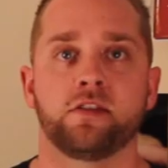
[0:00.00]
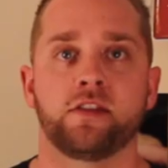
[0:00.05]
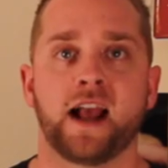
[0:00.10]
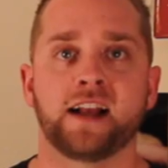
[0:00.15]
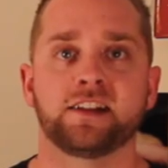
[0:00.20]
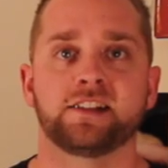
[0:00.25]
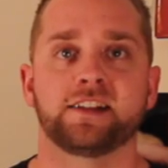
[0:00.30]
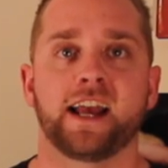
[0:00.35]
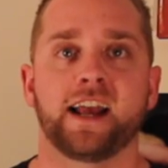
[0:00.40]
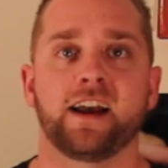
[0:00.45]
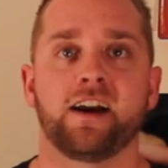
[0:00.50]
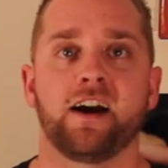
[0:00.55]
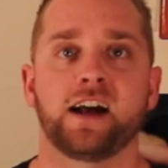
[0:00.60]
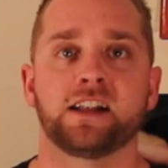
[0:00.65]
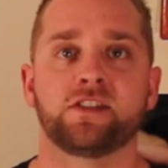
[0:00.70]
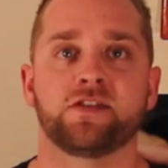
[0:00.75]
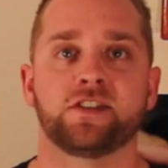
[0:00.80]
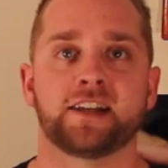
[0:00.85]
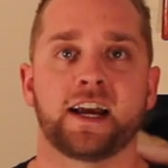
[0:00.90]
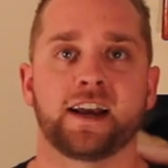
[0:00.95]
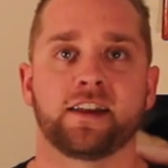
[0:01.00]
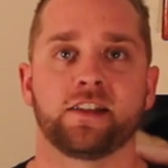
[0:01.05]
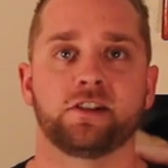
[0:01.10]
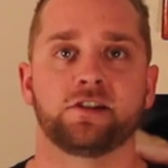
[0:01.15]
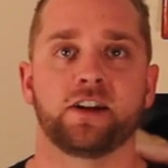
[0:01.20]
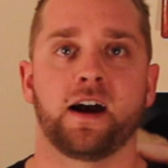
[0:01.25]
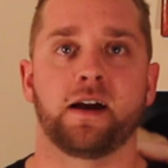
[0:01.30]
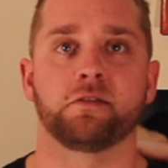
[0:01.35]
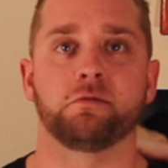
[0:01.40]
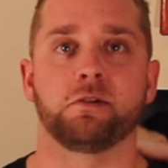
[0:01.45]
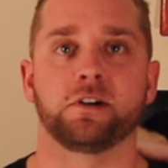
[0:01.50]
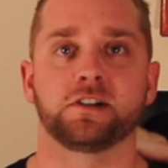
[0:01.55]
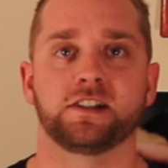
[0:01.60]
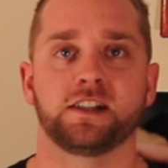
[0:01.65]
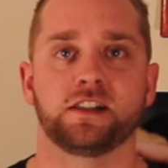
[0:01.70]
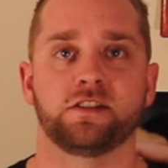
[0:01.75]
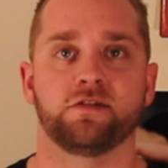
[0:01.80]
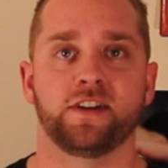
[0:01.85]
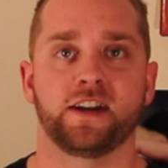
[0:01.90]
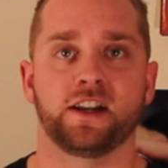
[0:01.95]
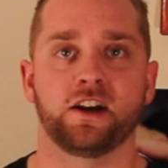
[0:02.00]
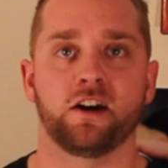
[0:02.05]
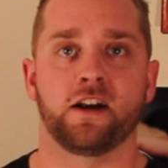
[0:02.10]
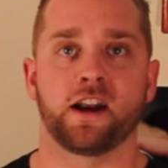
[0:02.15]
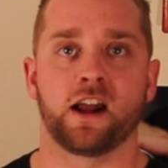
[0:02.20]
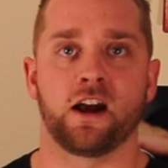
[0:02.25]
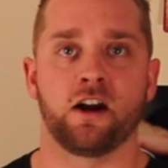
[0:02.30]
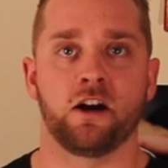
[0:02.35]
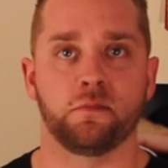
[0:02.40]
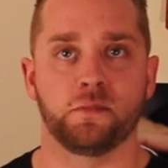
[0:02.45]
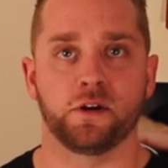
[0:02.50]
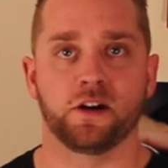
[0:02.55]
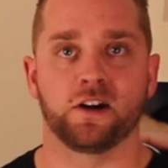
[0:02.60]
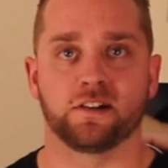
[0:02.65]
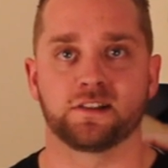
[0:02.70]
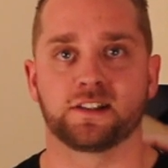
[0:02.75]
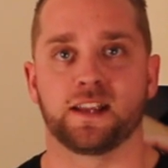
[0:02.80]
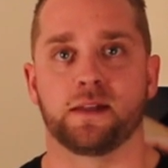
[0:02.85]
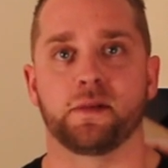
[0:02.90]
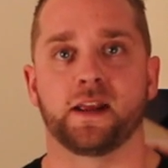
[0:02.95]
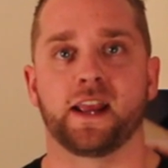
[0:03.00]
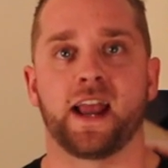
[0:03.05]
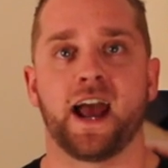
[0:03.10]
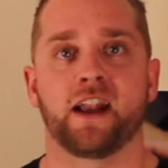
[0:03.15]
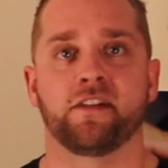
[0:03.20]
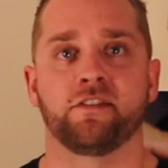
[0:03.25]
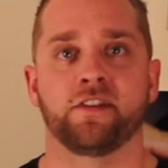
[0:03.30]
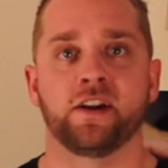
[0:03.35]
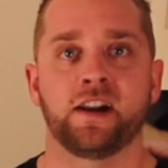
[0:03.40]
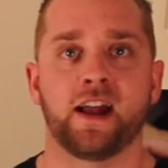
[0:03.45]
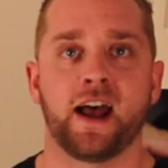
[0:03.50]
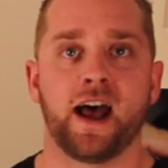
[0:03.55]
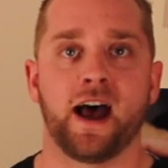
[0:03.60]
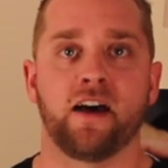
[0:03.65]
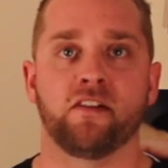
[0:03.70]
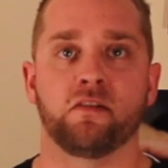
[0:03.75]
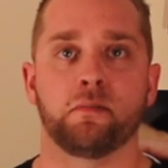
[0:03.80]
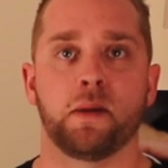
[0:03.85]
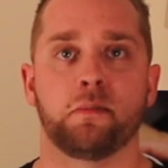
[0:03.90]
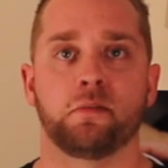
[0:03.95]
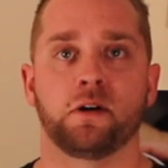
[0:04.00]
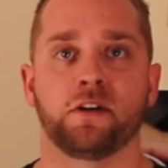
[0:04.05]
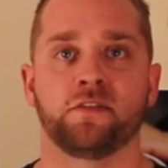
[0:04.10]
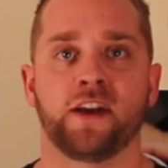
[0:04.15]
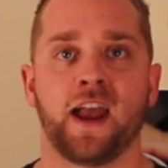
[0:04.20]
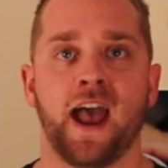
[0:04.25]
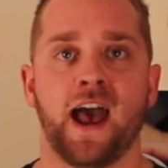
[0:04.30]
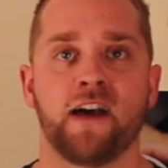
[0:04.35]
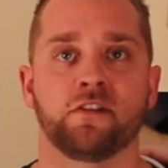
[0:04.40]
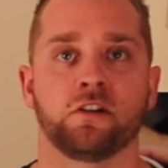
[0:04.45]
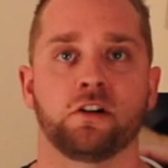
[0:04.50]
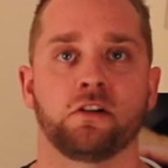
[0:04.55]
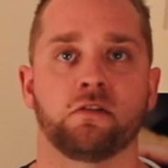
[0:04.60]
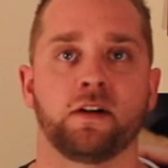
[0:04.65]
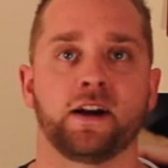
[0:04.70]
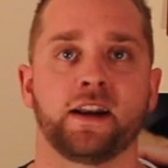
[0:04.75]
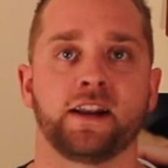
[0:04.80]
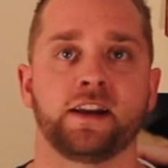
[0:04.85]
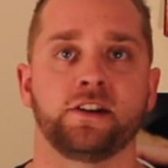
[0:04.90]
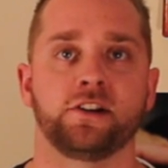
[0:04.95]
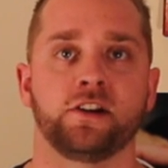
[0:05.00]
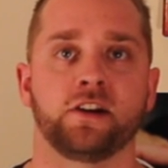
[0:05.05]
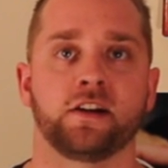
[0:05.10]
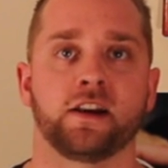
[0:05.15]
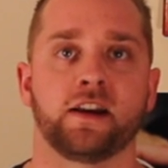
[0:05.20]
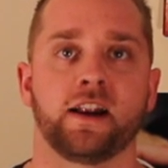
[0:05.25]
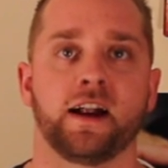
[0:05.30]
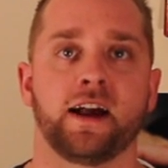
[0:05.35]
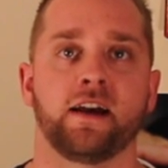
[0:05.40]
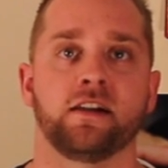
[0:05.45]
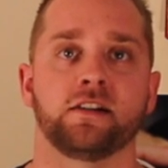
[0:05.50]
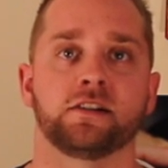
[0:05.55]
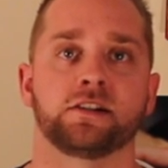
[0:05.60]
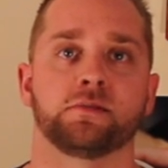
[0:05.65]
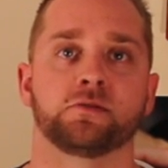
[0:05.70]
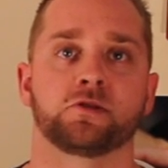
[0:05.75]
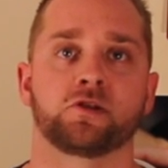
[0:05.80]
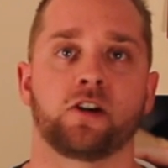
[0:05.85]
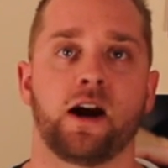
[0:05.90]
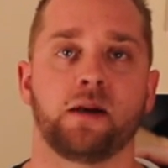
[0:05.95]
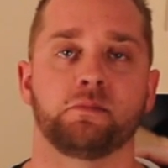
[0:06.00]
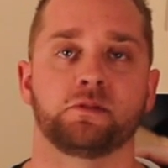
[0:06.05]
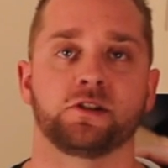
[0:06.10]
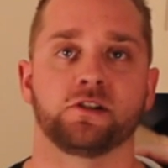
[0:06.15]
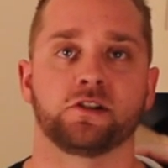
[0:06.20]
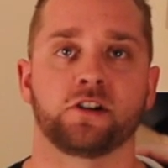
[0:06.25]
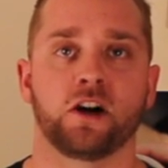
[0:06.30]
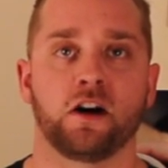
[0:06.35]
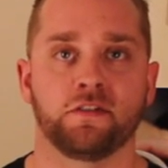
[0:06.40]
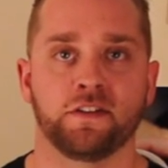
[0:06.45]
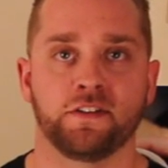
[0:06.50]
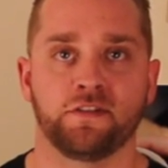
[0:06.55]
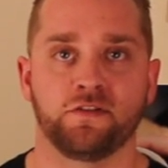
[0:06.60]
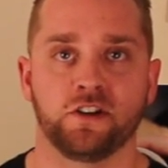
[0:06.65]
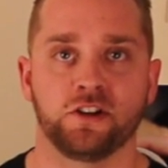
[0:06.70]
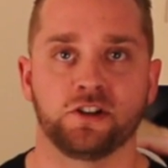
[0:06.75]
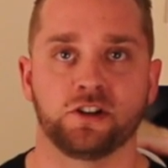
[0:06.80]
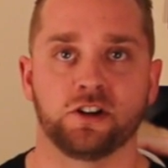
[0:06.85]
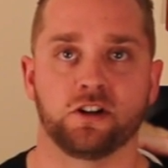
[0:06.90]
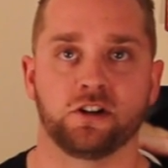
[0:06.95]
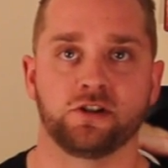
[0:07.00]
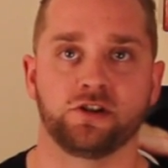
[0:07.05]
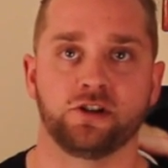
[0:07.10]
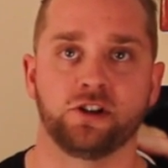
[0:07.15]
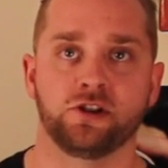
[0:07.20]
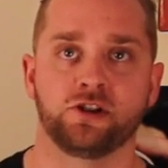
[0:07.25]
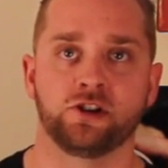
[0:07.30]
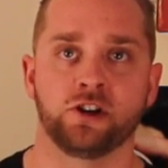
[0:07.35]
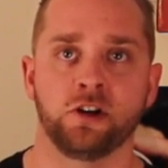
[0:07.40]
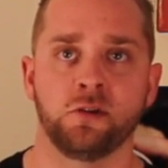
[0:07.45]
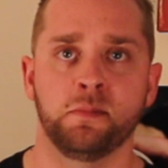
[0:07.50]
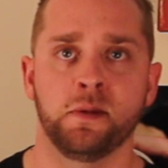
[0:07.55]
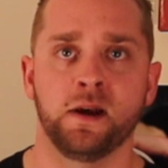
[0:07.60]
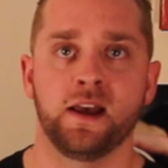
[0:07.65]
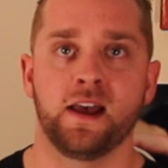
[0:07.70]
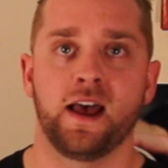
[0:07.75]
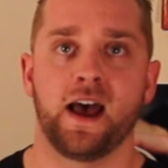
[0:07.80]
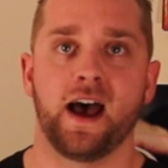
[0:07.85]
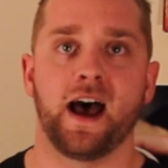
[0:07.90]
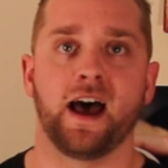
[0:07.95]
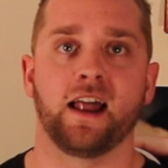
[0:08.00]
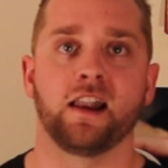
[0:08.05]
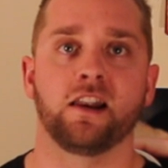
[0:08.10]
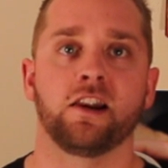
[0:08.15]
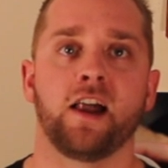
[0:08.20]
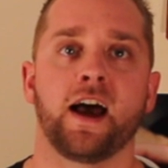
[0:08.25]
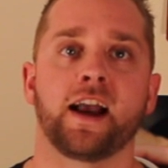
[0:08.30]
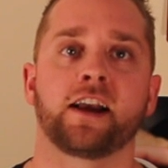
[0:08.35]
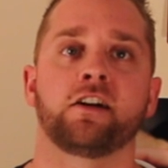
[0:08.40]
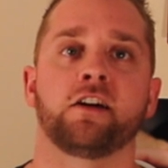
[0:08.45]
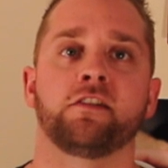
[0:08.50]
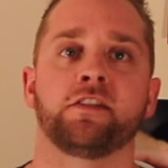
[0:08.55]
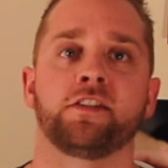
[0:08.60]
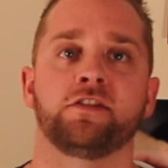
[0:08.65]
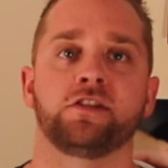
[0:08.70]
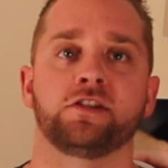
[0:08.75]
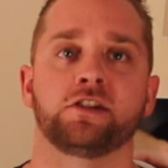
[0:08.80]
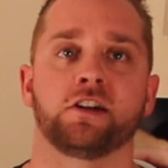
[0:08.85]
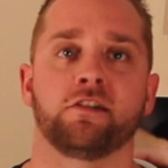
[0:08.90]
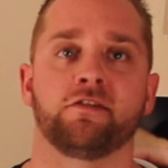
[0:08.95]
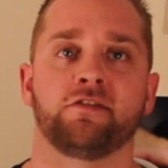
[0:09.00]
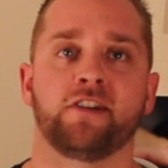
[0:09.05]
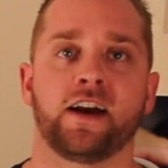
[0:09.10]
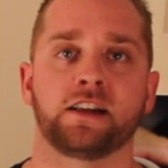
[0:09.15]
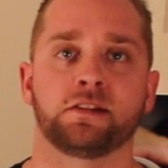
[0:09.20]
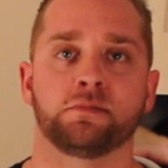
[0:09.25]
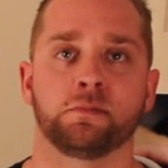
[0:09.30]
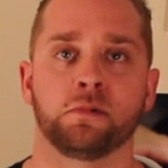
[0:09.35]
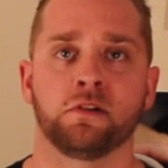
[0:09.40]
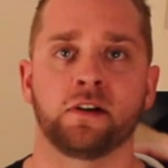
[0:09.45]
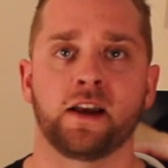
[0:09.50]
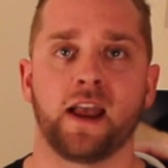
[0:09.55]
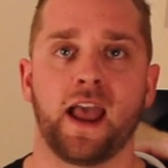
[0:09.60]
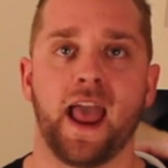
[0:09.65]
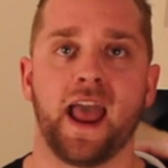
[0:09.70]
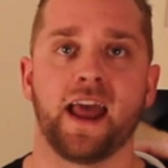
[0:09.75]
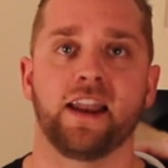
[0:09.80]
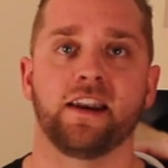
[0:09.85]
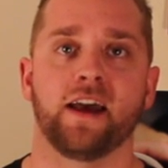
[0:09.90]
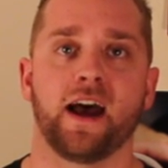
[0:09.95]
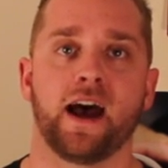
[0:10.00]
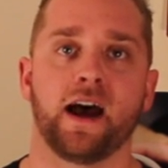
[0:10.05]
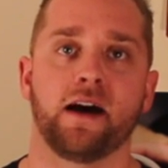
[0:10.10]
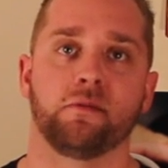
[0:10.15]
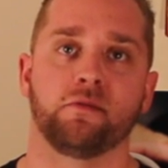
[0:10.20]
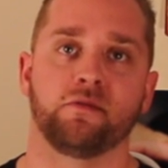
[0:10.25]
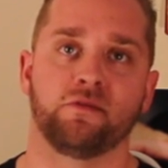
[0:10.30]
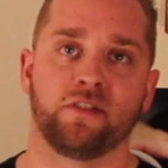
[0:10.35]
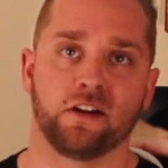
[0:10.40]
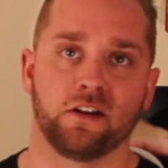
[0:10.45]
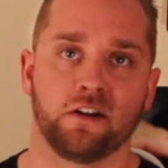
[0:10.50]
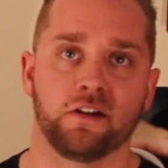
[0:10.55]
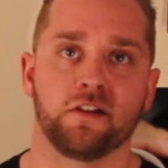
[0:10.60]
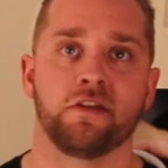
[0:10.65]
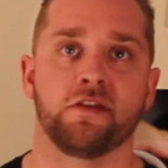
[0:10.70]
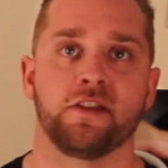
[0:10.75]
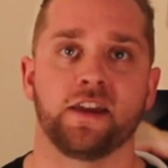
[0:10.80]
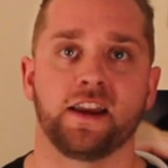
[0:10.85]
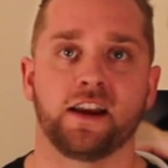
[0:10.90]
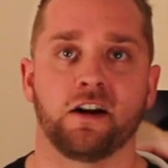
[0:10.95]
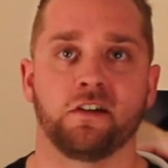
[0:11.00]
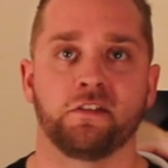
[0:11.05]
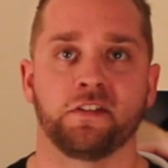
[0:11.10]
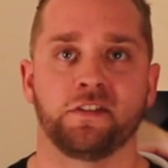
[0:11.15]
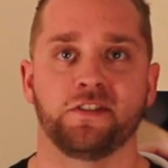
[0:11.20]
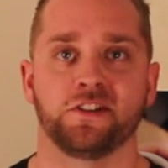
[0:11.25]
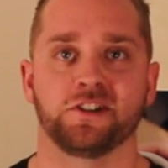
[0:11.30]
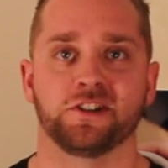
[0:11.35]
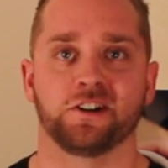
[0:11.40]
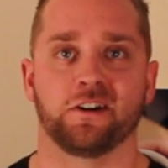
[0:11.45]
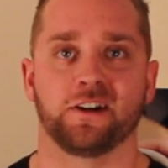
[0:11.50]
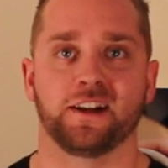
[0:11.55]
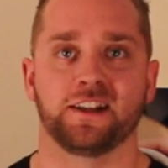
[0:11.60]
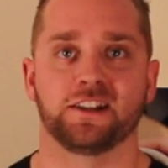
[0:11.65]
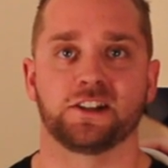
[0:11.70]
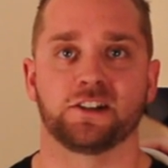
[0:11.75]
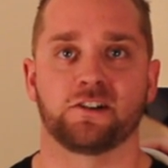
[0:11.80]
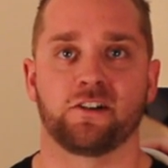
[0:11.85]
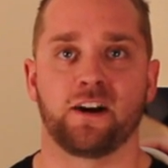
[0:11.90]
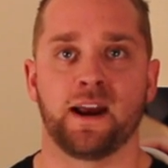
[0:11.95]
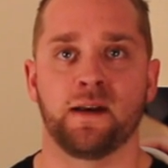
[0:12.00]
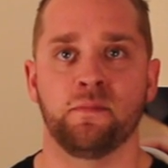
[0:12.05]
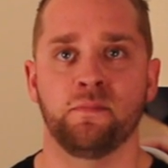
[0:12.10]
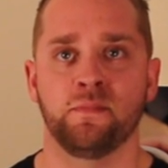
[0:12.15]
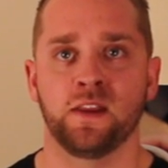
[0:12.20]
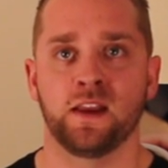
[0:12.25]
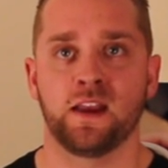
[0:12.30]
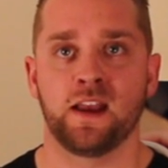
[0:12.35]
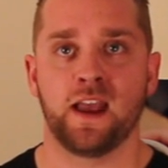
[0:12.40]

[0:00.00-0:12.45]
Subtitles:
Thanks again, guys, for taking the time to watch this video, and I hope you got something out of it. Remember, if you haven't already, you can subscribe to Coffeefusion on YouTube, like Coffeefusion on Facebook, and follow the Coffeefusion on Instagram.